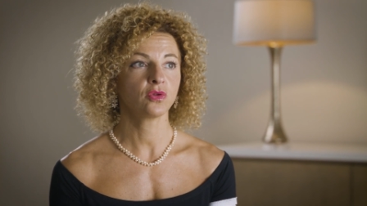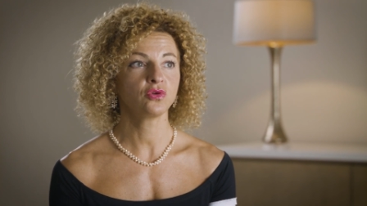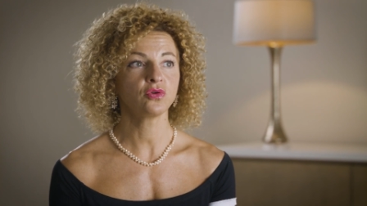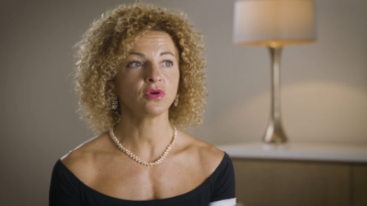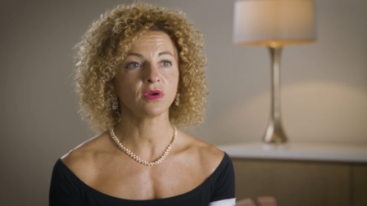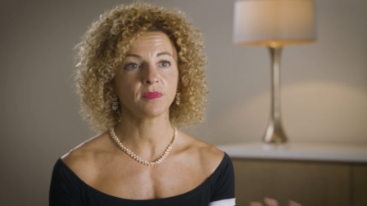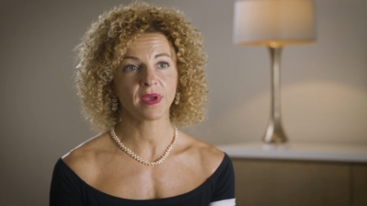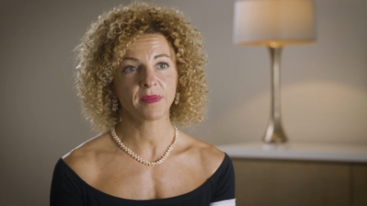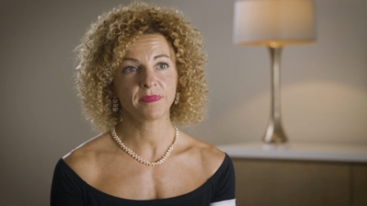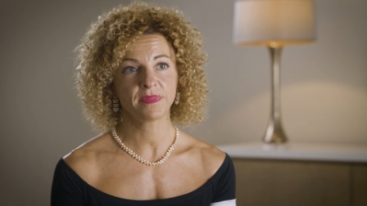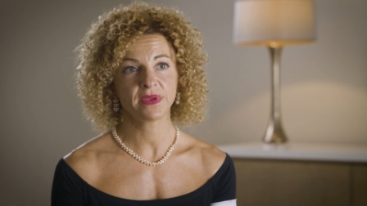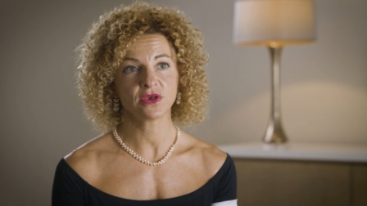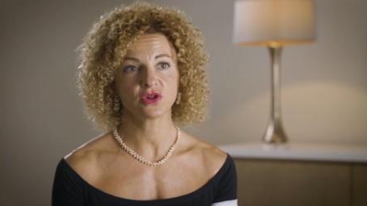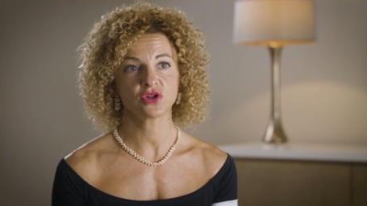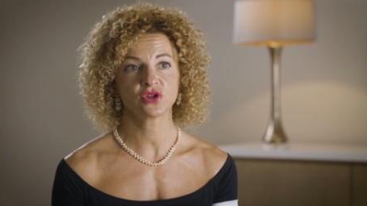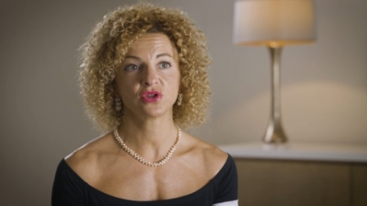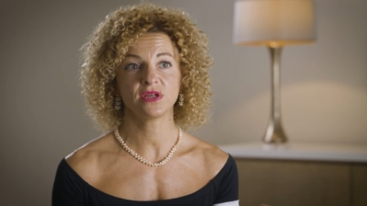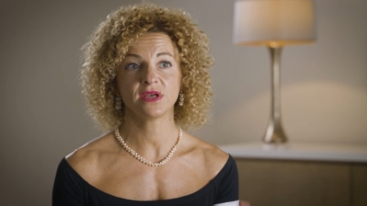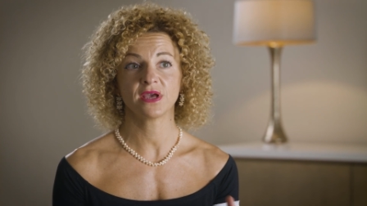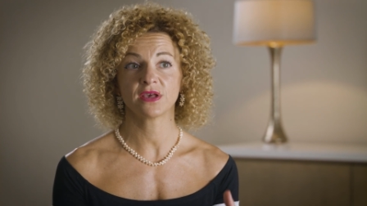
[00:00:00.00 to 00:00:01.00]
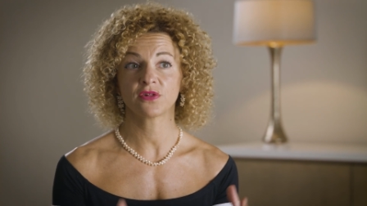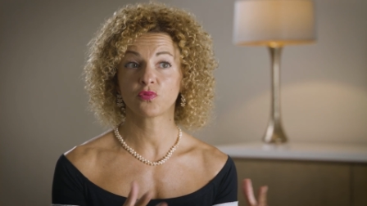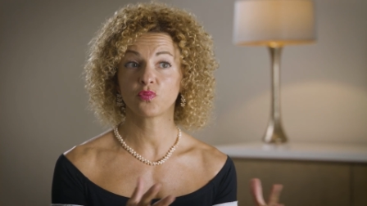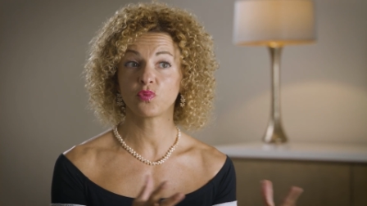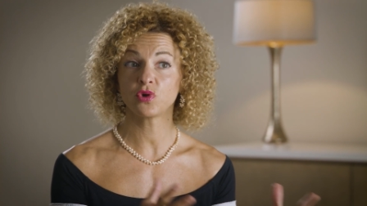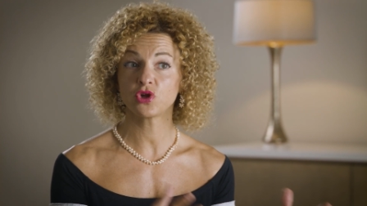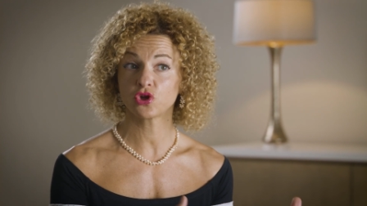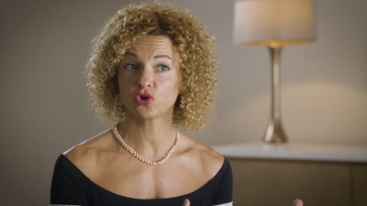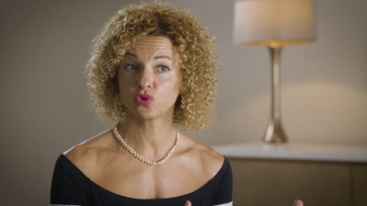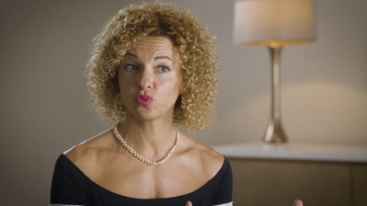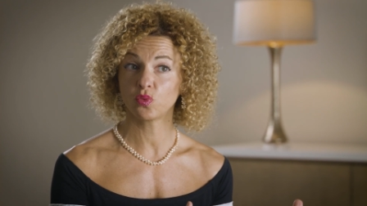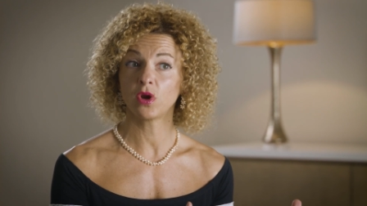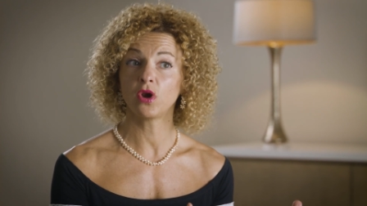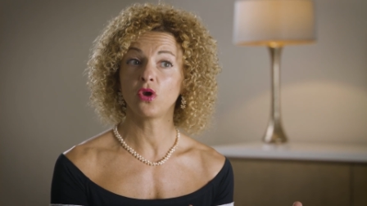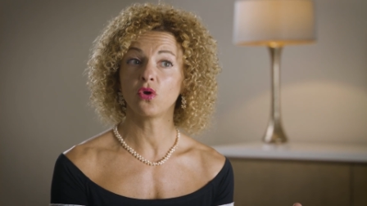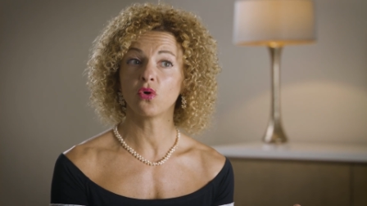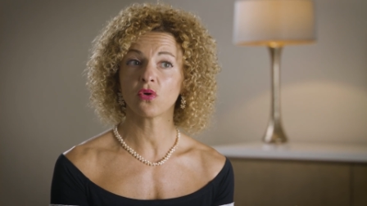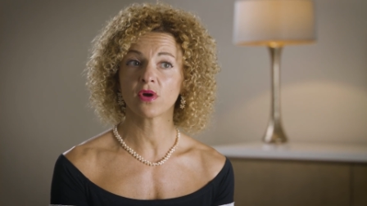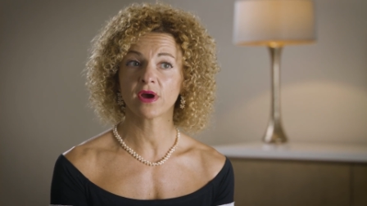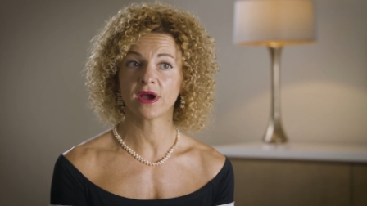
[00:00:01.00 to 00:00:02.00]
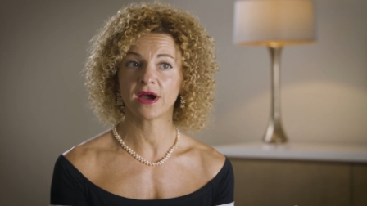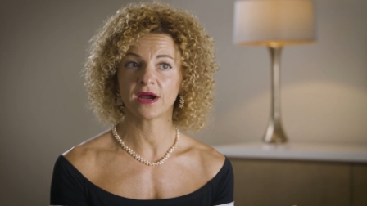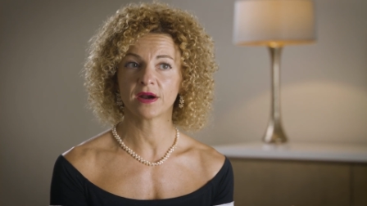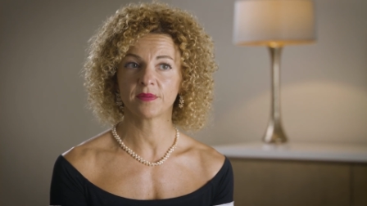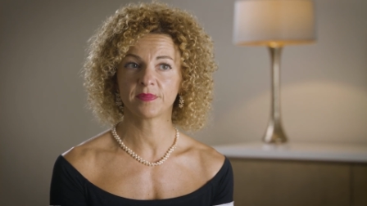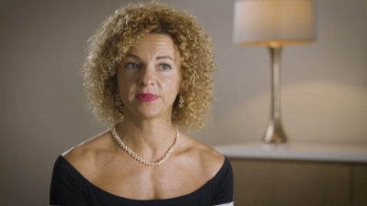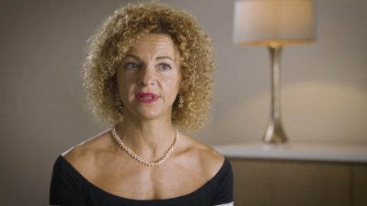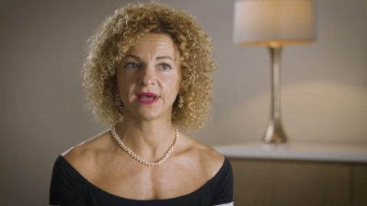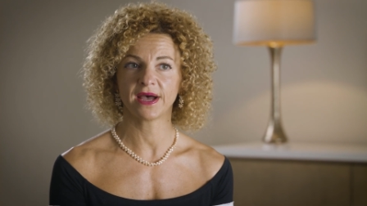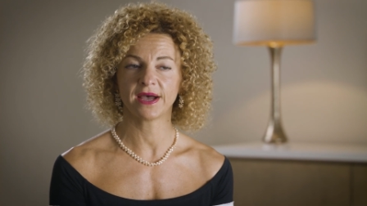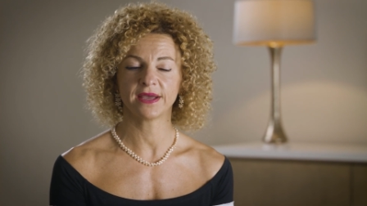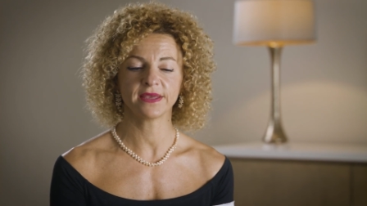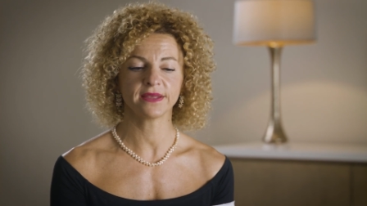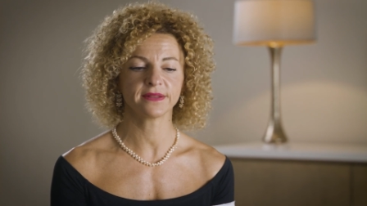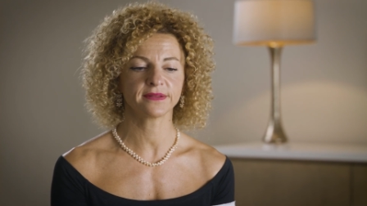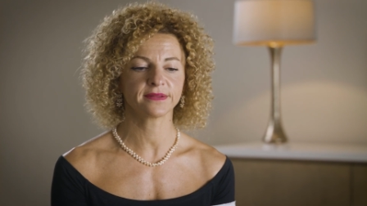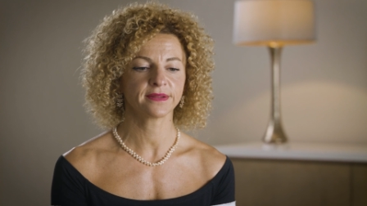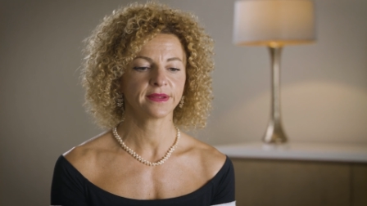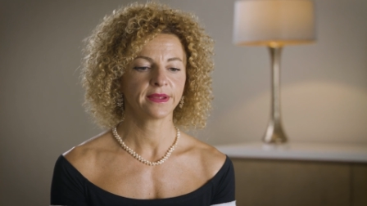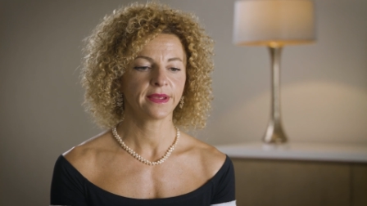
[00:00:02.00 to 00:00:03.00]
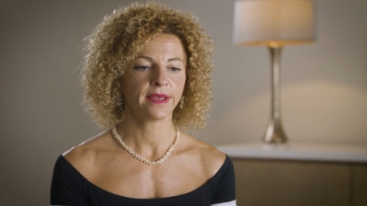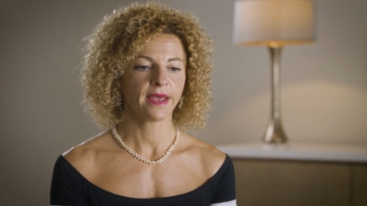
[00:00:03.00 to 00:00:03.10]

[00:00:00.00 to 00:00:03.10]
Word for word: during my PhD, I switched to a low carb diet,